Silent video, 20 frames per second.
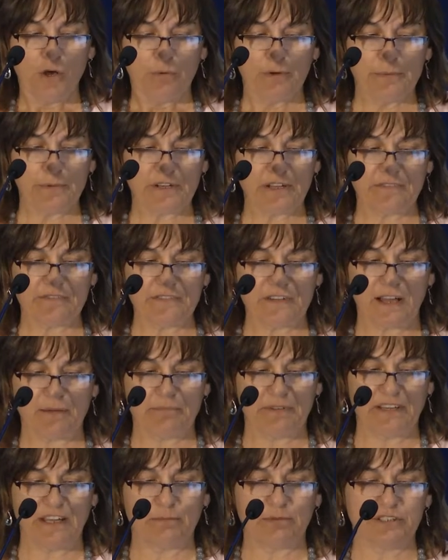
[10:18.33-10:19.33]
We would have
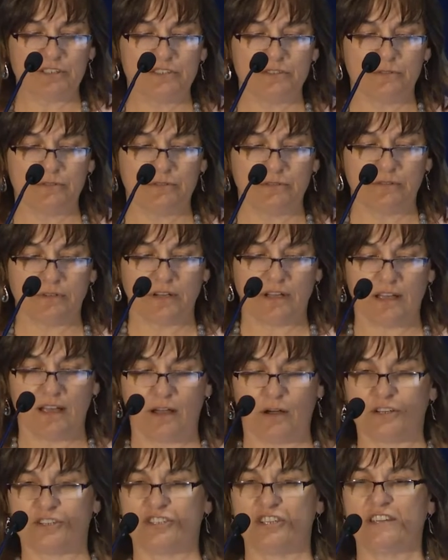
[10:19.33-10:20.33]
not been able to do
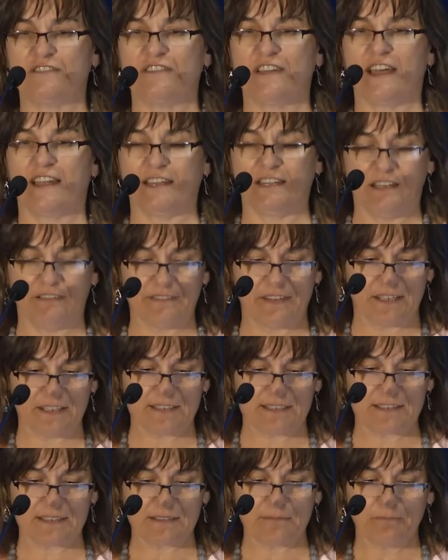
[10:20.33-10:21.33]
or achieve any of
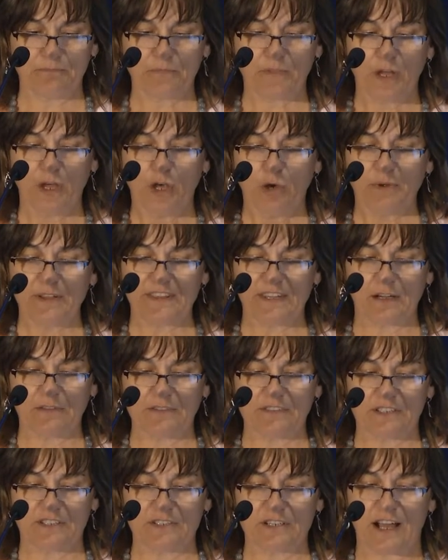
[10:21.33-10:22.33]
this
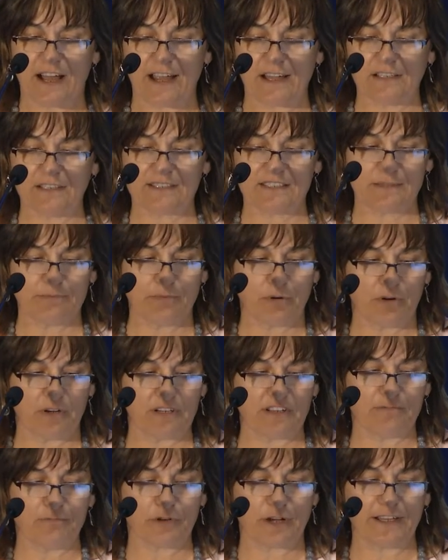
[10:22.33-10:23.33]
without the tireless
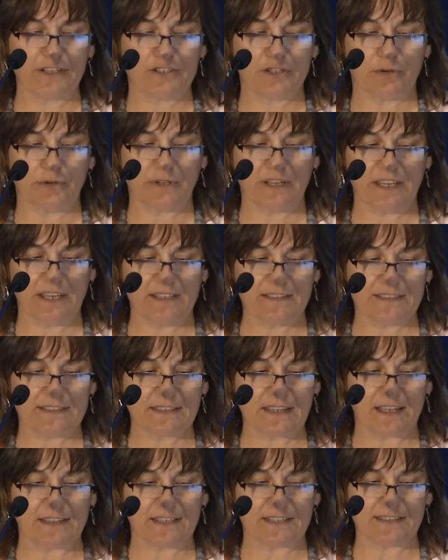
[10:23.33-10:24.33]
support of Brian
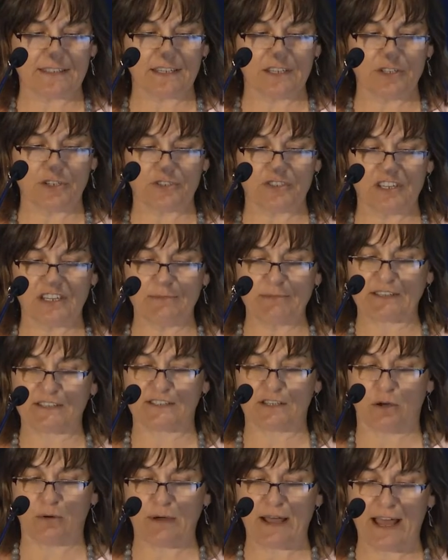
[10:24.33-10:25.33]
Dokies and the senior team at
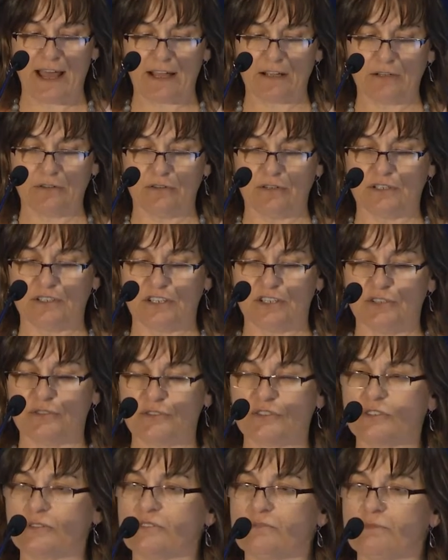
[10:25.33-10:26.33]
SOHAC, who
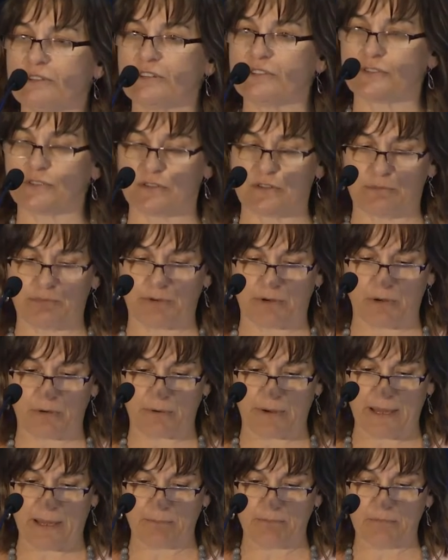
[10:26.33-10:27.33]
continues to administer the
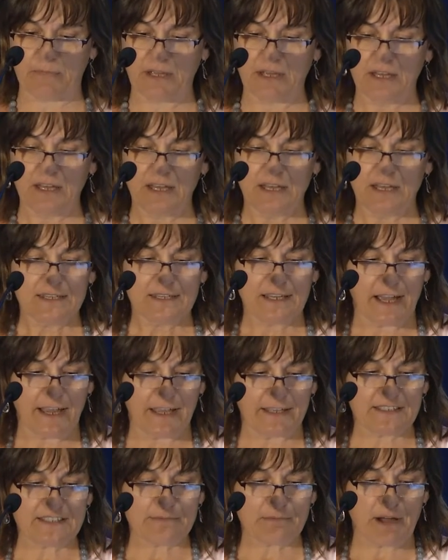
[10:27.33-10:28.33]
program,
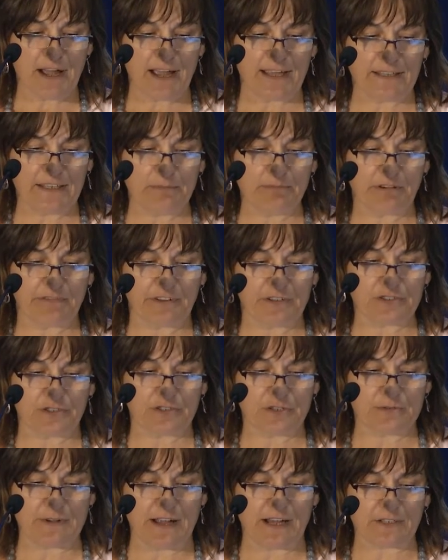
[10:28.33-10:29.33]
Diane Smiley,
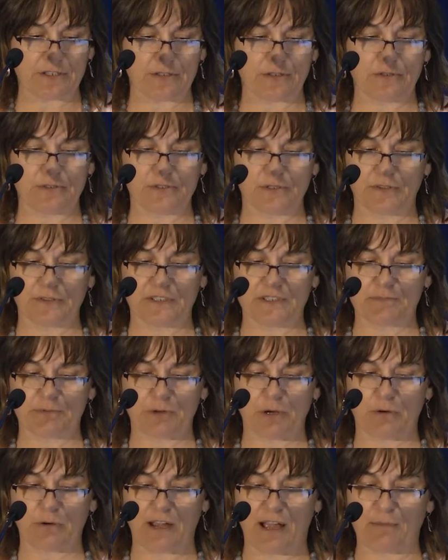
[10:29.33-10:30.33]
provincial director, who took this
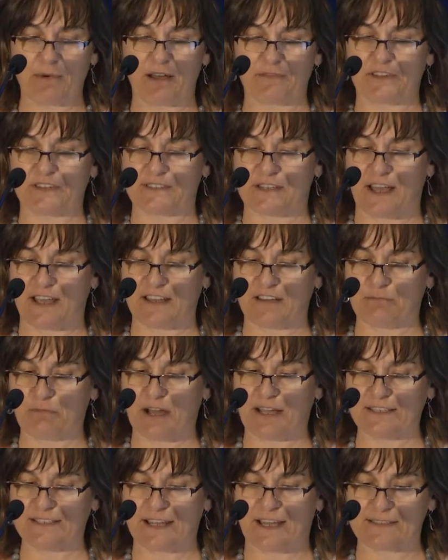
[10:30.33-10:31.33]
program off the side of
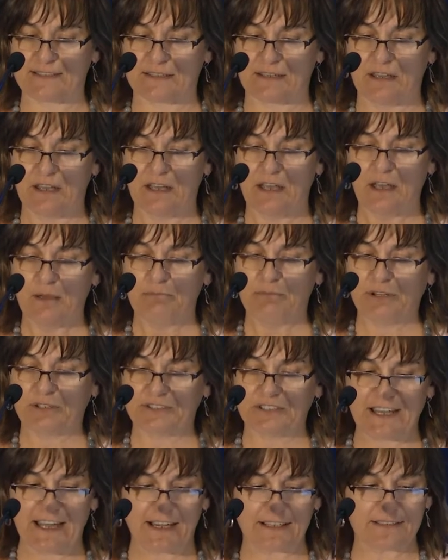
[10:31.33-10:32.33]
my desk,
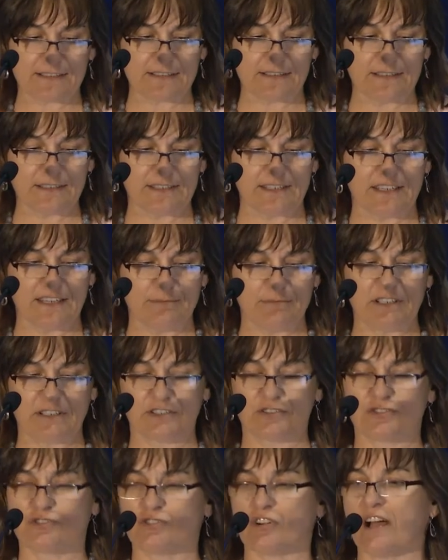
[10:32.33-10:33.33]
built an excellent team, and
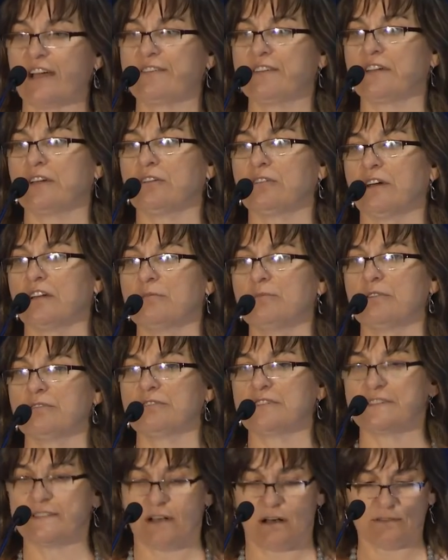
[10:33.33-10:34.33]
is driving incredible
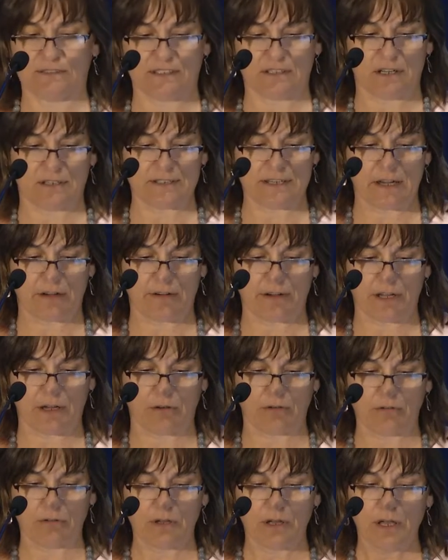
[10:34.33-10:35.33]
results in
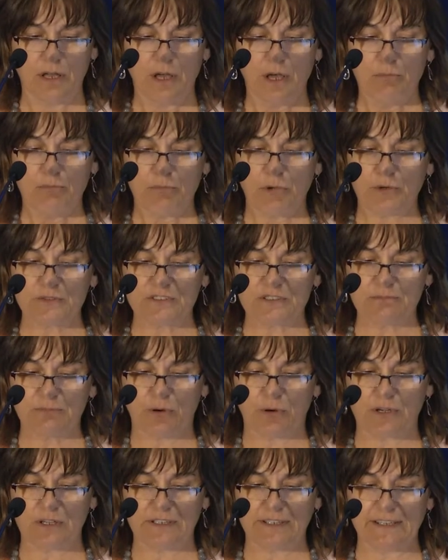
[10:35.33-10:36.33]
Ontario. Most
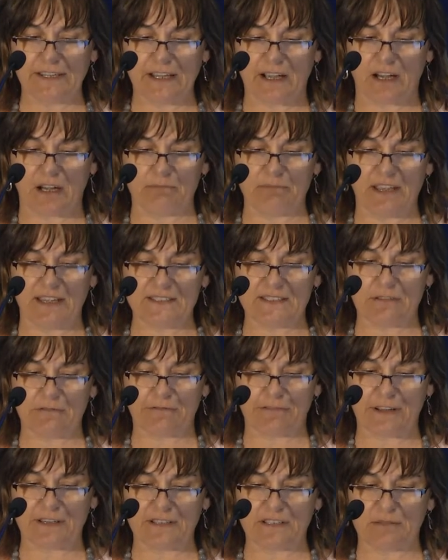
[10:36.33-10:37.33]
importantly, our amazing
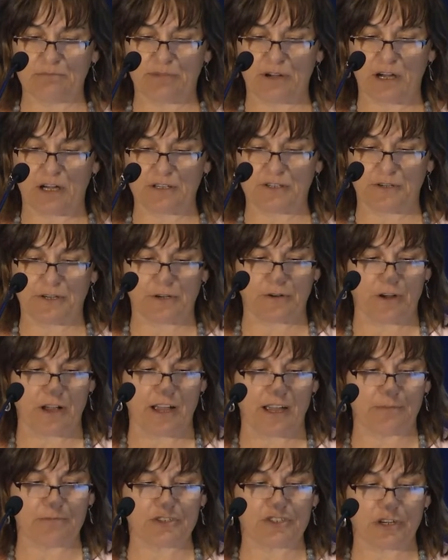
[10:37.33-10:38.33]
friend and partner in
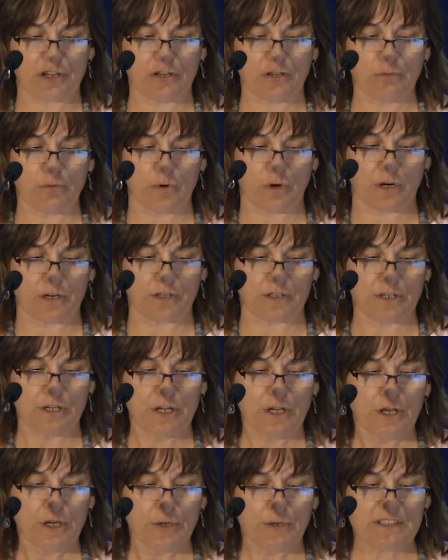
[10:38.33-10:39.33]
crime, Cheryl Ward,
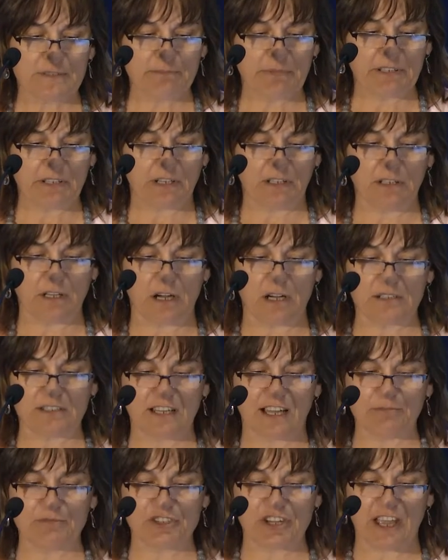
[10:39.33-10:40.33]
who has been a
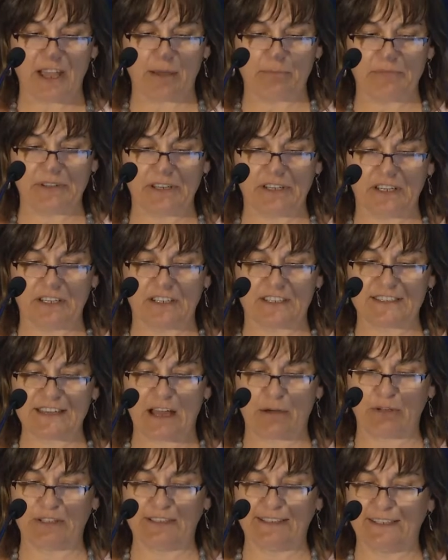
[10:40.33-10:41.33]
longtime champion and is
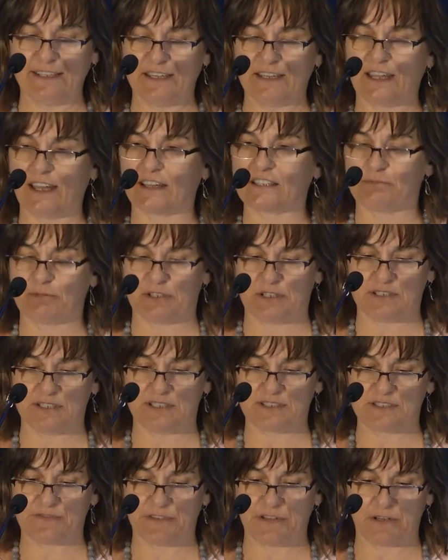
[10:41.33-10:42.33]
now a leading expert in
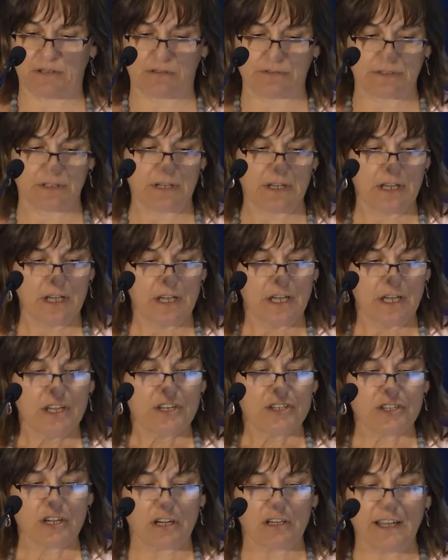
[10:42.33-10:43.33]
this field.
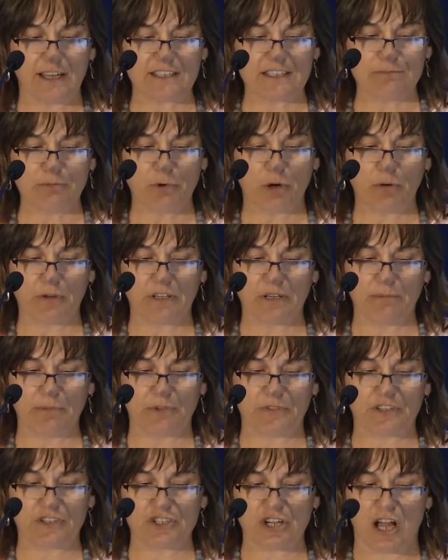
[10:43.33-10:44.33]
Cheryl has spoken
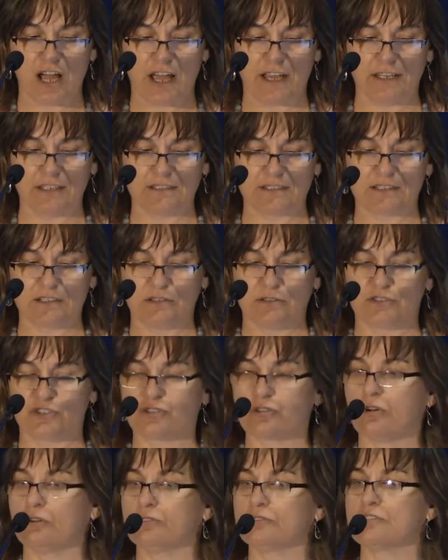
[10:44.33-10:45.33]
about the giants whose
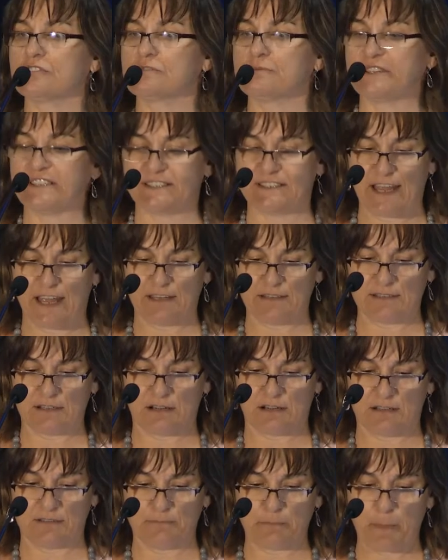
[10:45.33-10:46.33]
shoulders we stand
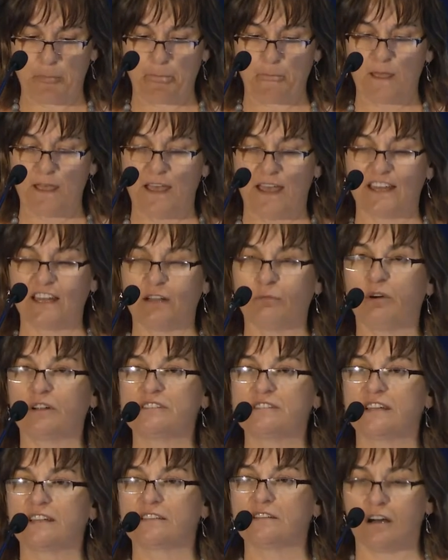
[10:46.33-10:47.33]
on, and I
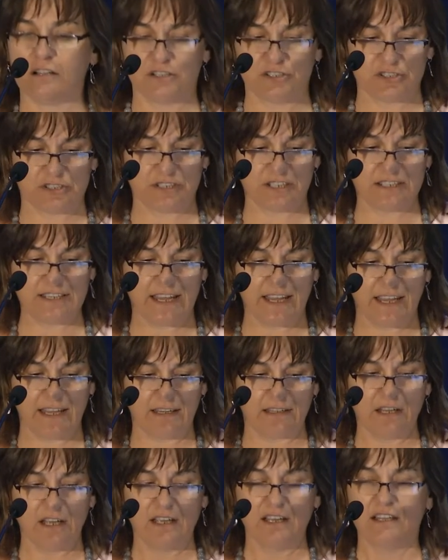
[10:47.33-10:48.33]
want to acknowledge
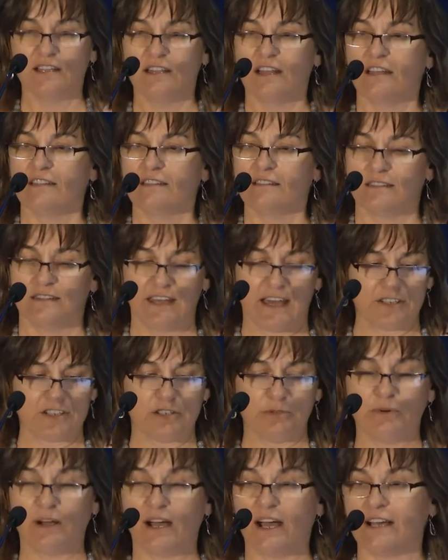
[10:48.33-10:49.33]
today
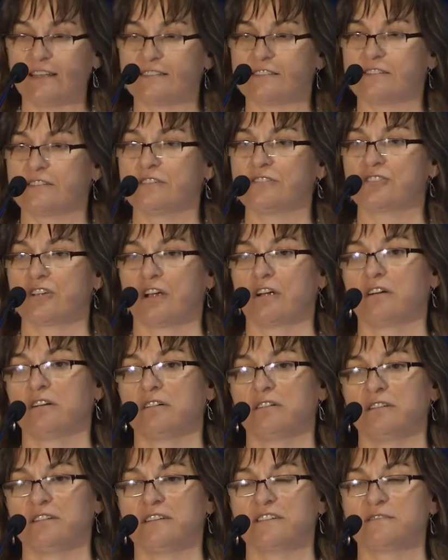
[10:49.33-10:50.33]
that to us,
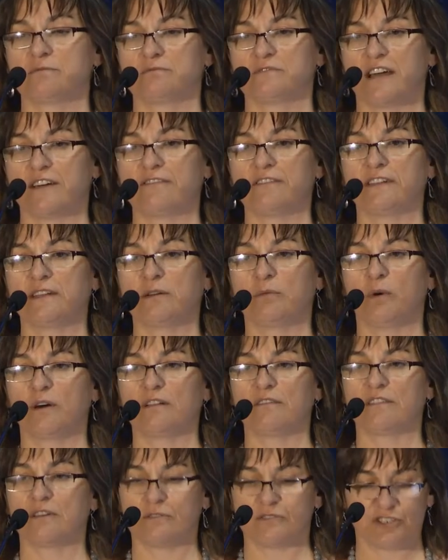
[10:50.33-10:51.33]
Cheryl is definitely
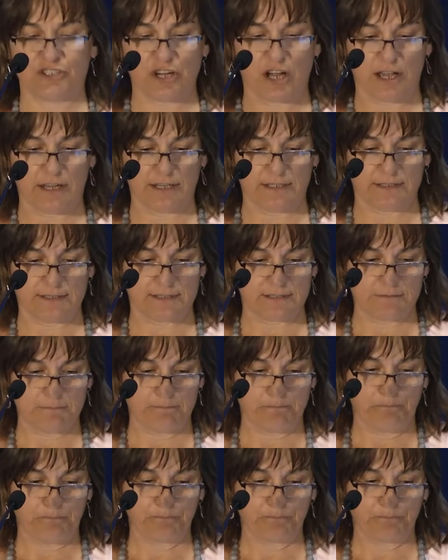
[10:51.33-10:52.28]
one of those giants.